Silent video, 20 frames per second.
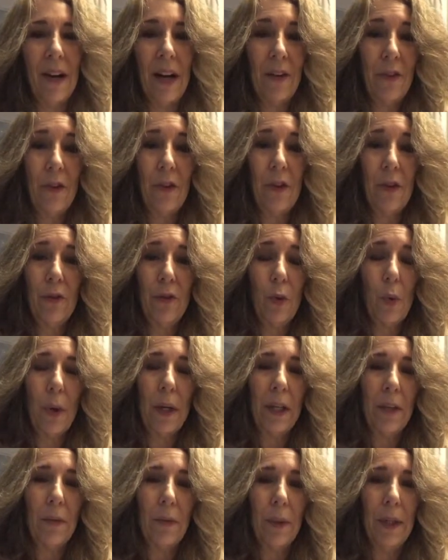I served
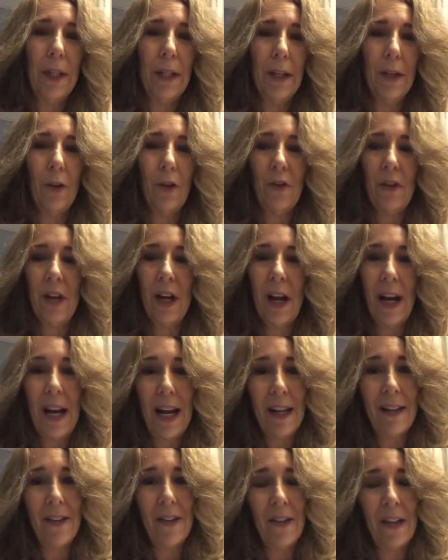23 years and I
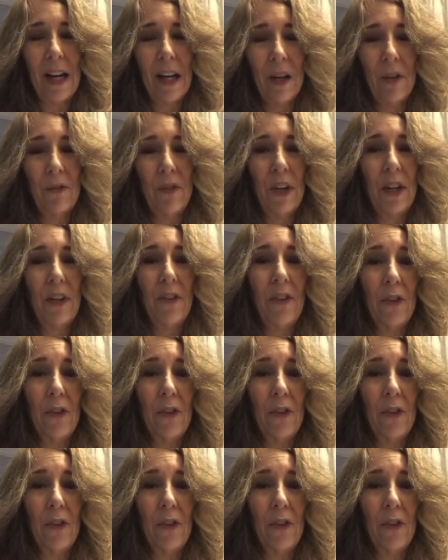had to sacrifice,